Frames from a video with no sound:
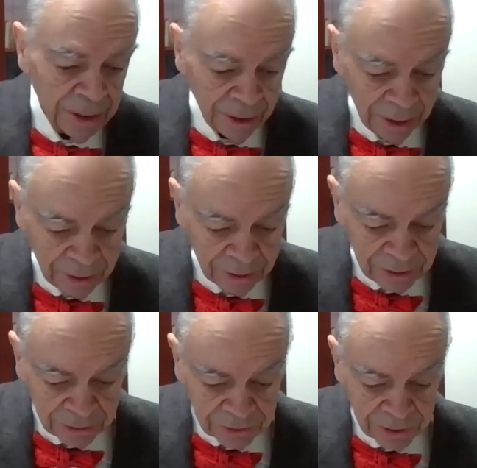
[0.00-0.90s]
Now, in
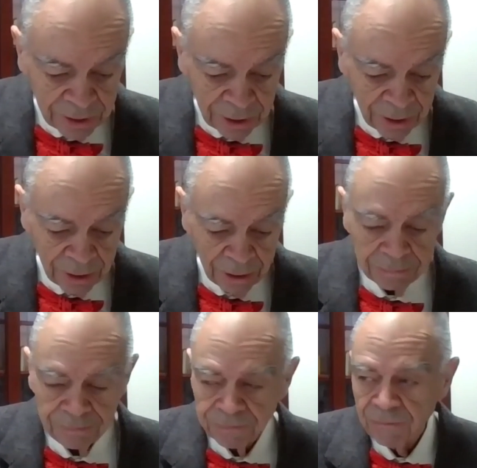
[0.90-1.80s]
addition
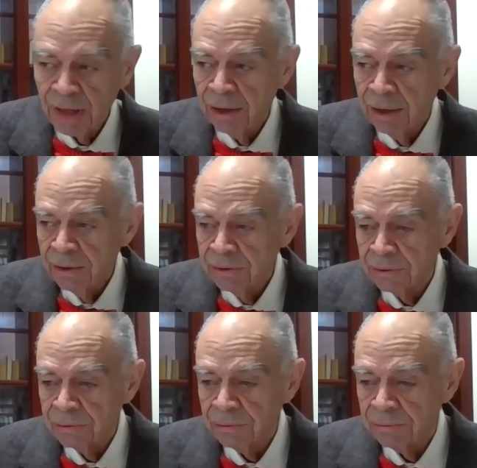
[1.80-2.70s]

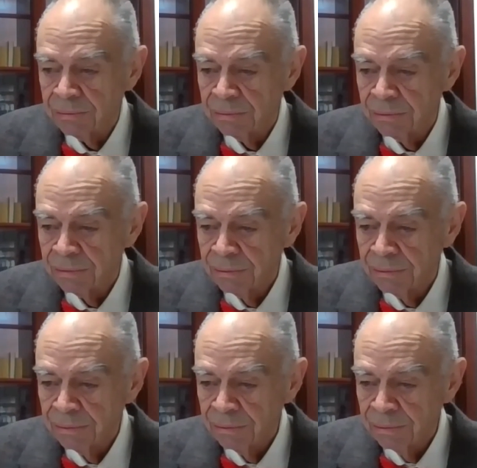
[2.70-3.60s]
to
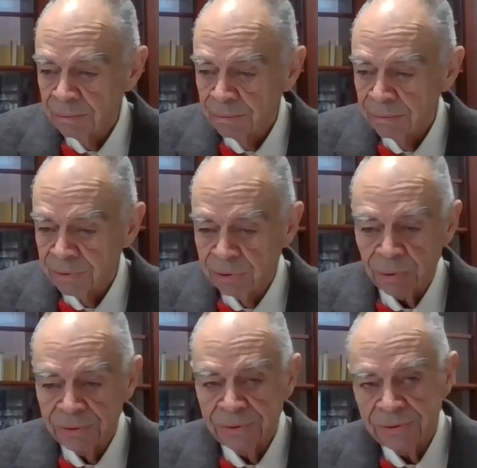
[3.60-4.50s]

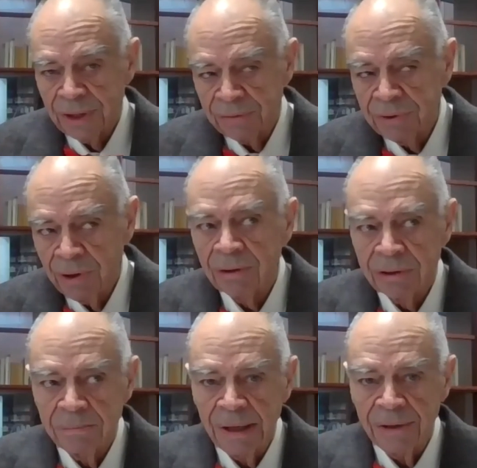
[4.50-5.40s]
sources that I've
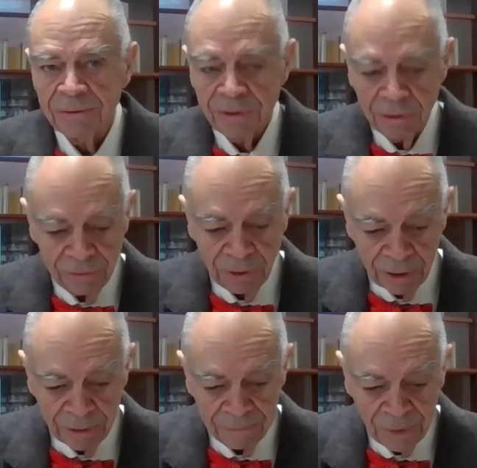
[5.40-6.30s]
talked about so
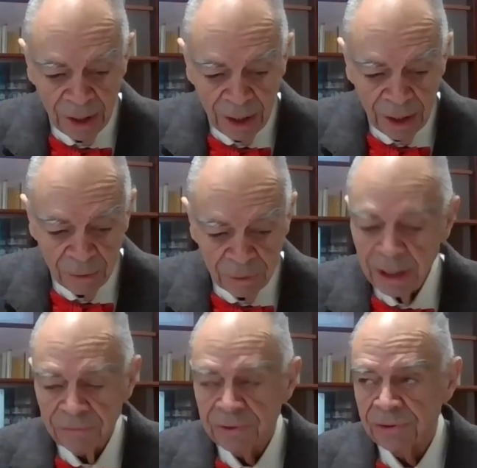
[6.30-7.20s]
far, we
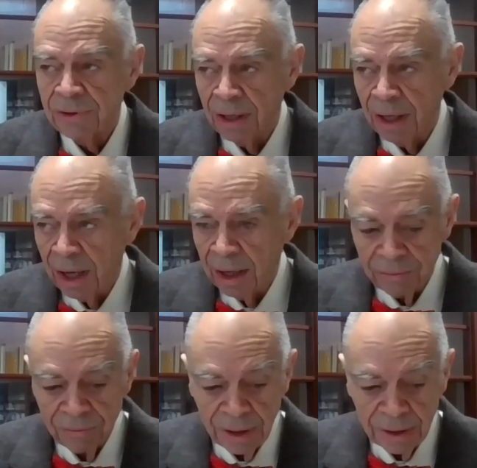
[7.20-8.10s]
have just a
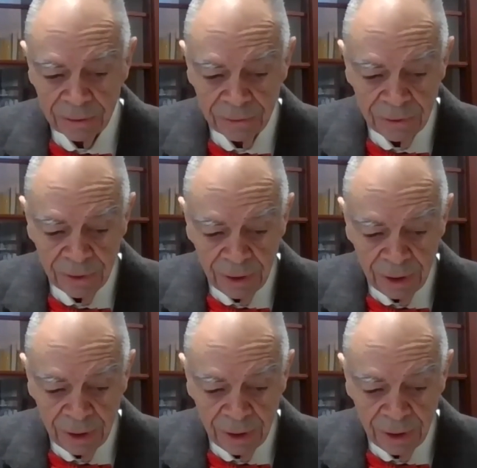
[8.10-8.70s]
lot of records